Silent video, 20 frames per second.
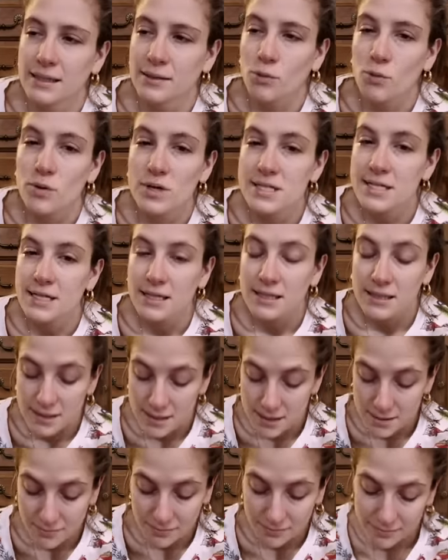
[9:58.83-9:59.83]
it wasn't in
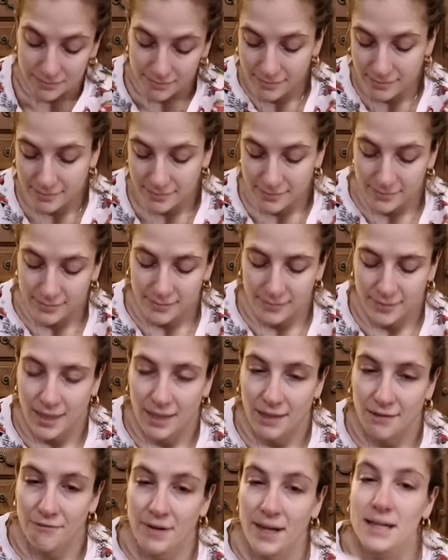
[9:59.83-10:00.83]
some
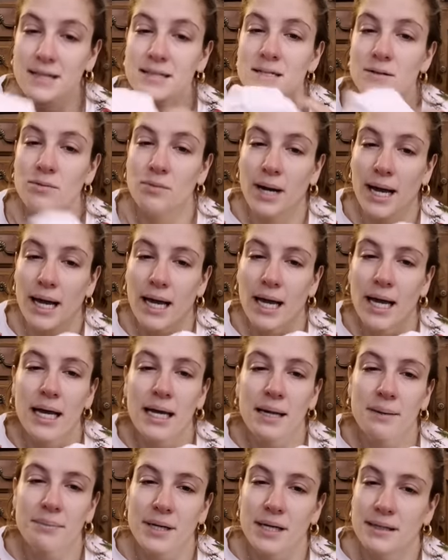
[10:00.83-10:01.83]
fancy
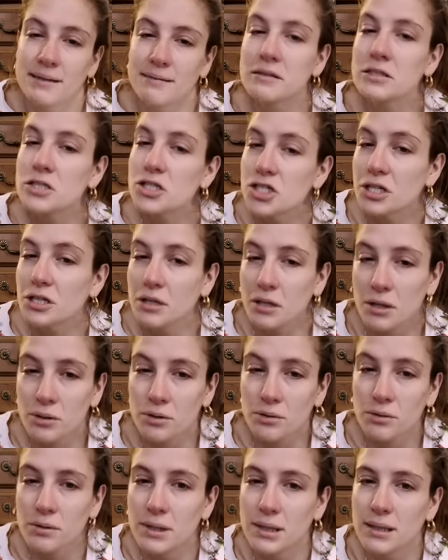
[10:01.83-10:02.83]
way, but she
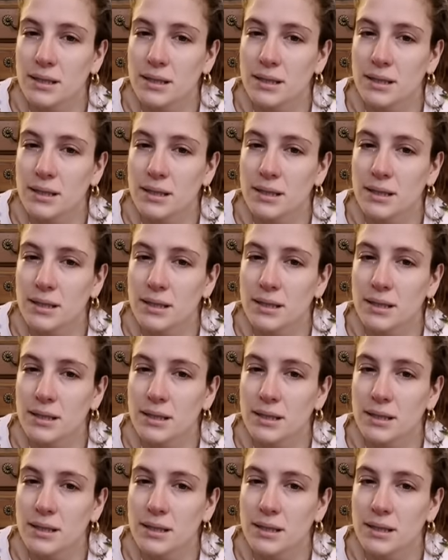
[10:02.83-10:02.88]
knew.